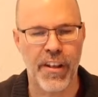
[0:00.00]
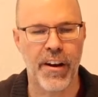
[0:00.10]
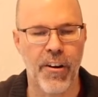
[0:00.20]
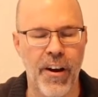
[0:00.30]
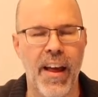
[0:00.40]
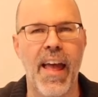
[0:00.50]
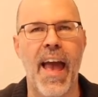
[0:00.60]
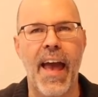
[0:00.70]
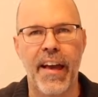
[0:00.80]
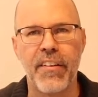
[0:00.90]
that are
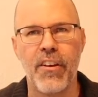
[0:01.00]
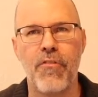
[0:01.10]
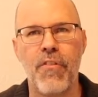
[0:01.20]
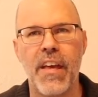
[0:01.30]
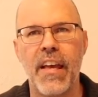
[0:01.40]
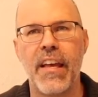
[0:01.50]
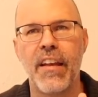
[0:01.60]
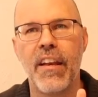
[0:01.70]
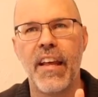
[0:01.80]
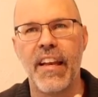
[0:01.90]
active
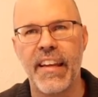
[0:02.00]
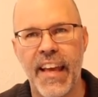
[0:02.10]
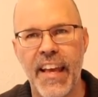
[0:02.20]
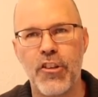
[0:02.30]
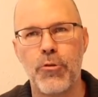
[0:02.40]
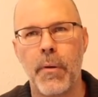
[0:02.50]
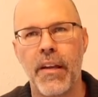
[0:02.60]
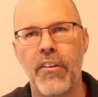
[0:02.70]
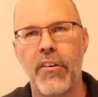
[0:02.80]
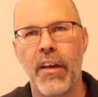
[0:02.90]
in
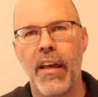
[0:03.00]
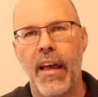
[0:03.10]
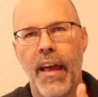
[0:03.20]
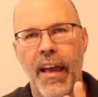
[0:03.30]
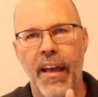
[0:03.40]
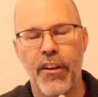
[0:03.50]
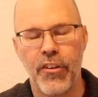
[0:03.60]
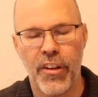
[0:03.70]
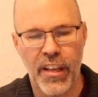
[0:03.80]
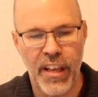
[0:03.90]
engagement
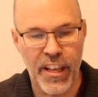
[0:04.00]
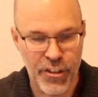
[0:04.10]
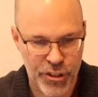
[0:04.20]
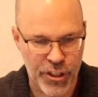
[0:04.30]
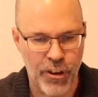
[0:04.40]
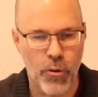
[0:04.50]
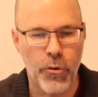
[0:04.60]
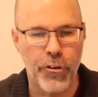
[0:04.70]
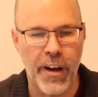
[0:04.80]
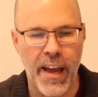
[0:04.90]
and in
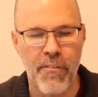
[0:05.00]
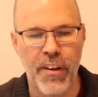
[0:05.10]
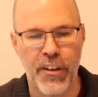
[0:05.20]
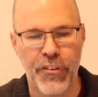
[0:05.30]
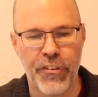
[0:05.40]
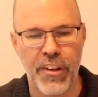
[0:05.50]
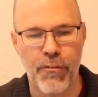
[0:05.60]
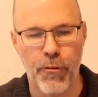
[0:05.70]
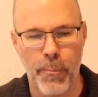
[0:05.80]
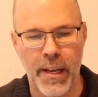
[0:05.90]
shareholder advocacy
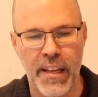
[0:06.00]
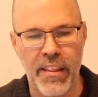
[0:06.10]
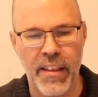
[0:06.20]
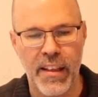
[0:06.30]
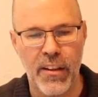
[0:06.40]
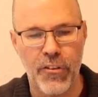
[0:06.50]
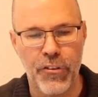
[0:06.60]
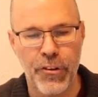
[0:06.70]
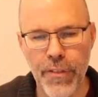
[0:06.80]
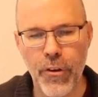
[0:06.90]
for many of
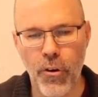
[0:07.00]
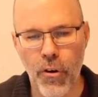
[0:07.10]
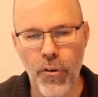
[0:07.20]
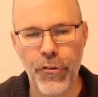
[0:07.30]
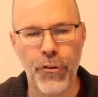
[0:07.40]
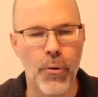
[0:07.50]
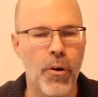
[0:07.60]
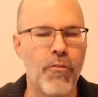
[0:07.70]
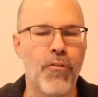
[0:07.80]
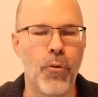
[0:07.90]
these, and they're also
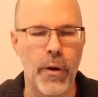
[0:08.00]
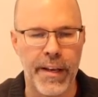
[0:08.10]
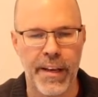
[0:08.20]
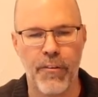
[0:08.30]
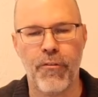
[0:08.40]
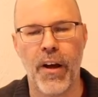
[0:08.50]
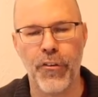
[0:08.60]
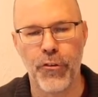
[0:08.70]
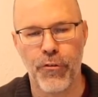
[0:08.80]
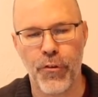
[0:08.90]
avoiding
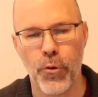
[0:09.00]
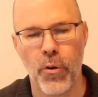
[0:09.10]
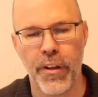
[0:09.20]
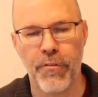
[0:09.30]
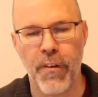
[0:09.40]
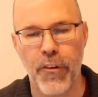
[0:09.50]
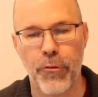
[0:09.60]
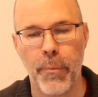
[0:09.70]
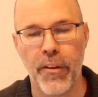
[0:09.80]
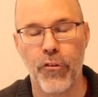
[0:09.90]
fossil fuel
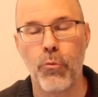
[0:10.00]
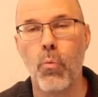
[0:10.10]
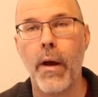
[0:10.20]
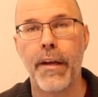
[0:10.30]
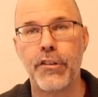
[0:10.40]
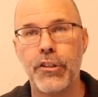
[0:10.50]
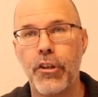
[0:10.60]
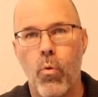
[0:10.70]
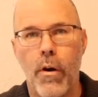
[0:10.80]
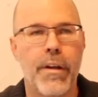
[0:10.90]
investments,
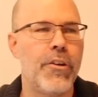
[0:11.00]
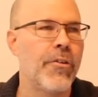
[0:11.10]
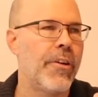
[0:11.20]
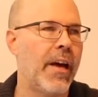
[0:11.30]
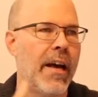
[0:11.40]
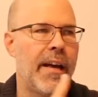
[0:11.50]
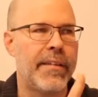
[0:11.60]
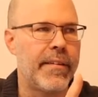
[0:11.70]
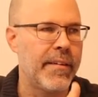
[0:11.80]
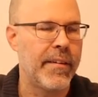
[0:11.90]
which, one, you're
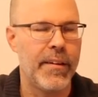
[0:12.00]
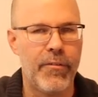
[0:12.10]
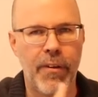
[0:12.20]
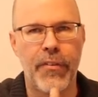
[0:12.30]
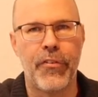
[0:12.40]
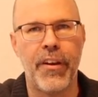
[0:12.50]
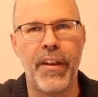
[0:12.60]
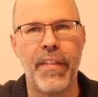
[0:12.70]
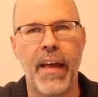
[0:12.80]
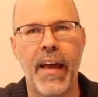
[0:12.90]
not invested
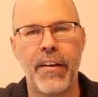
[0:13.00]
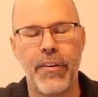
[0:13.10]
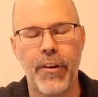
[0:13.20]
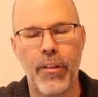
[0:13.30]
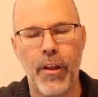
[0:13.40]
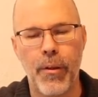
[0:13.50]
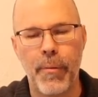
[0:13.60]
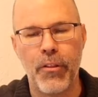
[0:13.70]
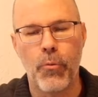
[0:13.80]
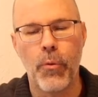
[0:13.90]
in that. I
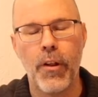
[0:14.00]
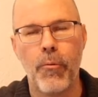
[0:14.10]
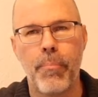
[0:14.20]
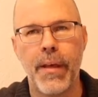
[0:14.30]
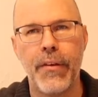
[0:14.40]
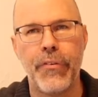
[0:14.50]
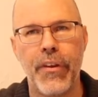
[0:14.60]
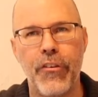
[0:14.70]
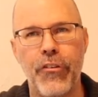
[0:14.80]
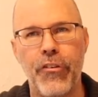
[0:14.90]
mean, the real piece
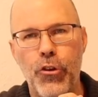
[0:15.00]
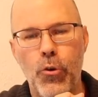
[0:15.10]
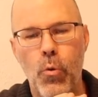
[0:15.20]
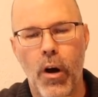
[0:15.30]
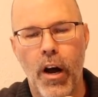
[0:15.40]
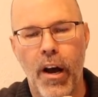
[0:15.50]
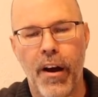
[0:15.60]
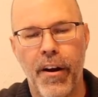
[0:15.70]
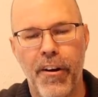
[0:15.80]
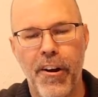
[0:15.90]
is you
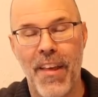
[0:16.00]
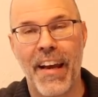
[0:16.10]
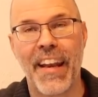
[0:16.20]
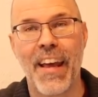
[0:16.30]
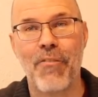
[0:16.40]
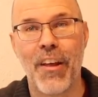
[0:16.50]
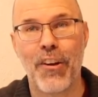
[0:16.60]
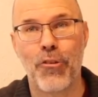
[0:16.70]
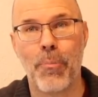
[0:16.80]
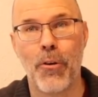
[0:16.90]
are not going to have that
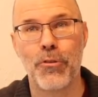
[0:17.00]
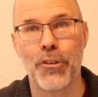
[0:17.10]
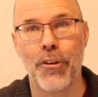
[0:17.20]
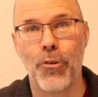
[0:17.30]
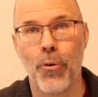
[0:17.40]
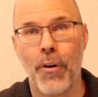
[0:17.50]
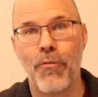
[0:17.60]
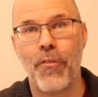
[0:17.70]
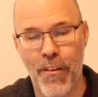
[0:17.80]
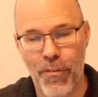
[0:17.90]
exposure. So
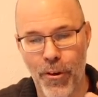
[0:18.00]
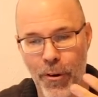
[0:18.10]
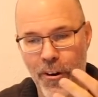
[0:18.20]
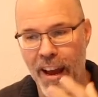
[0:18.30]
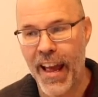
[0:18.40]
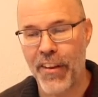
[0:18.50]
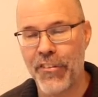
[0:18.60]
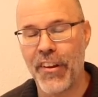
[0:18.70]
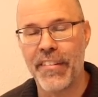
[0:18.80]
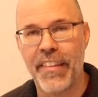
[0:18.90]
if there are
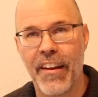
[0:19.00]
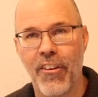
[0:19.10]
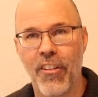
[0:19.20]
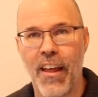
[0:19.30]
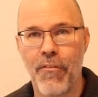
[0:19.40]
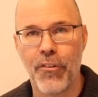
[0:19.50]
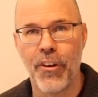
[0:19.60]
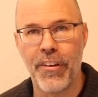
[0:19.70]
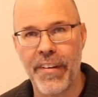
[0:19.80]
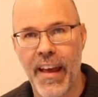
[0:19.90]
assets that are left
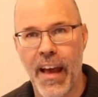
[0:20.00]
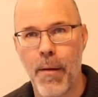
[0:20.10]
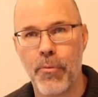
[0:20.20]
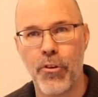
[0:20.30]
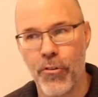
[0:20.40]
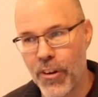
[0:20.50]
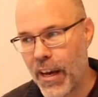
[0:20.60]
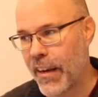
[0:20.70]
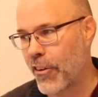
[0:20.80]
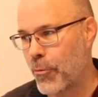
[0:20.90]
untapped, you're
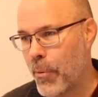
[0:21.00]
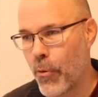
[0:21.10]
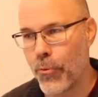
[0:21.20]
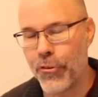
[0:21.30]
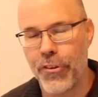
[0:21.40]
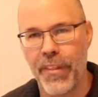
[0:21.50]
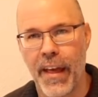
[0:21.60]
not exposed to